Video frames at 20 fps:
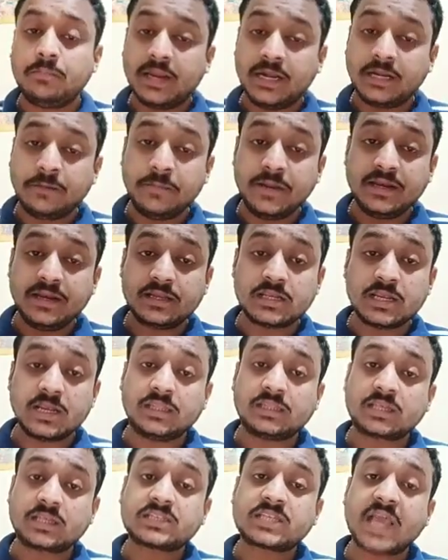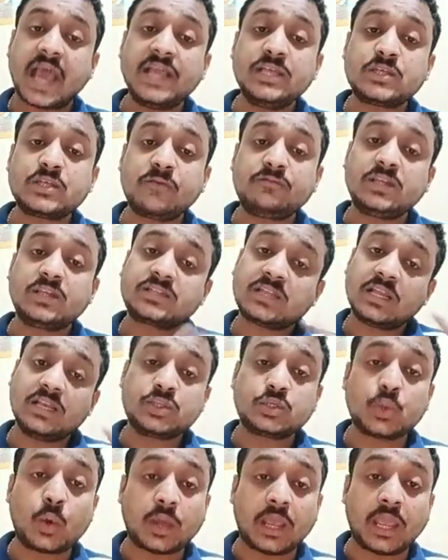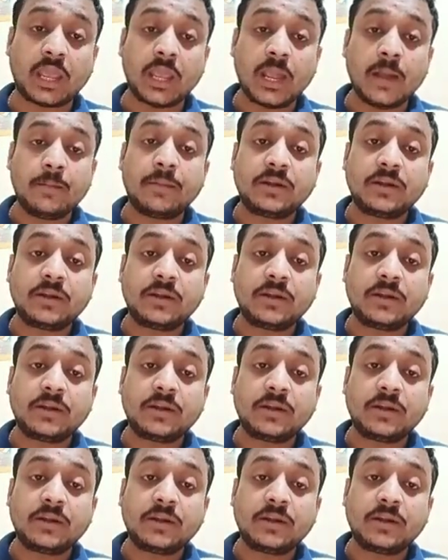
It means the size of the cell is okay,